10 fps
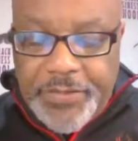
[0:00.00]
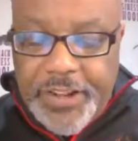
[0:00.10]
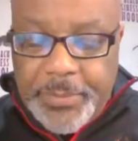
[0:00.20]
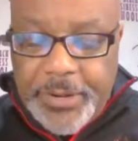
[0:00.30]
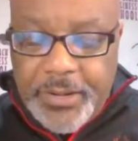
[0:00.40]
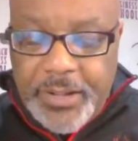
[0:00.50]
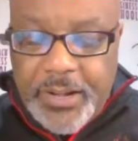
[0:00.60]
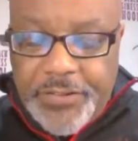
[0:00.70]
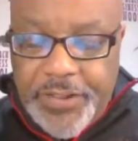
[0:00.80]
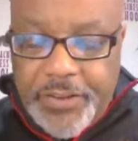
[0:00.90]
fundamentally
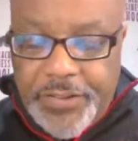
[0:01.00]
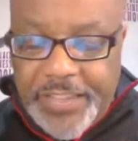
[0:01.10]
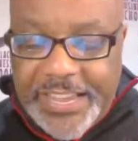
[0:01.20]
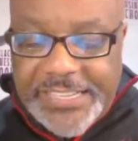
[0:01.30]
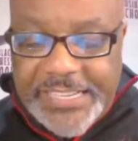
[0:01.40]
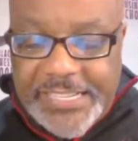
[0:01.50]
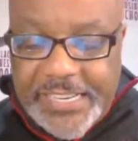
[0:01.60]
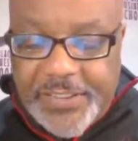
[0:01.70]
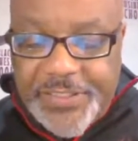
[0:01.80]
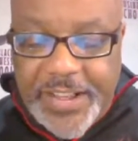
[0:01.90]
unfair for the
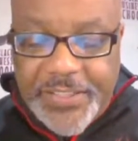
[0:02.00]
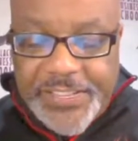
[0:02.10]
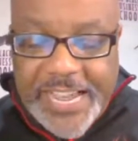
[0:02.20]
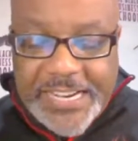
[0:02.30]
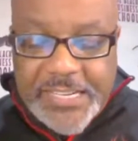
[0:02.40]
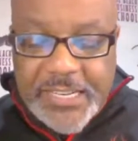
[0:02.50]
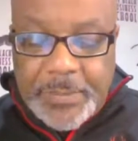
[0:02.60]
SEC to file this action.